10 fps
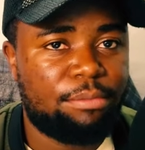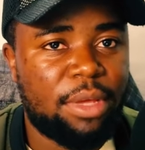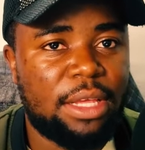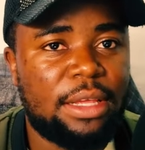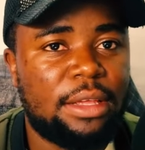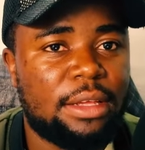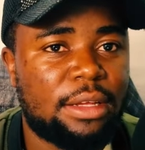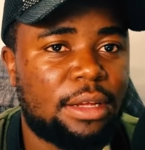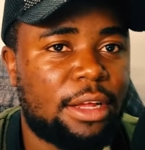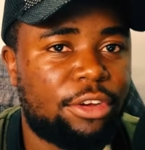be
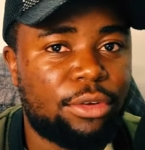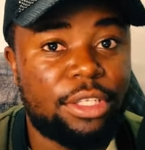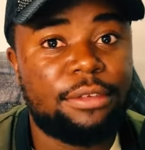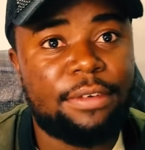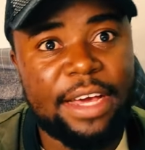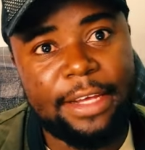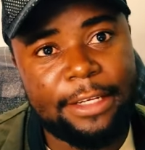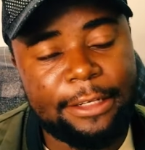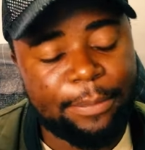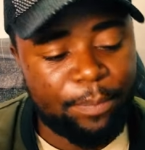uh, notified
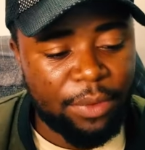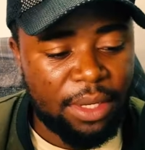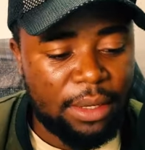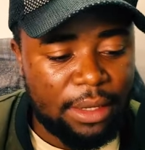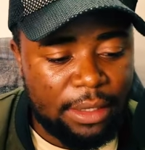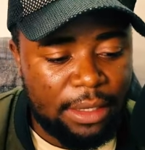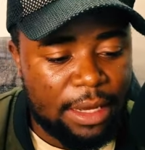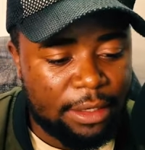yeah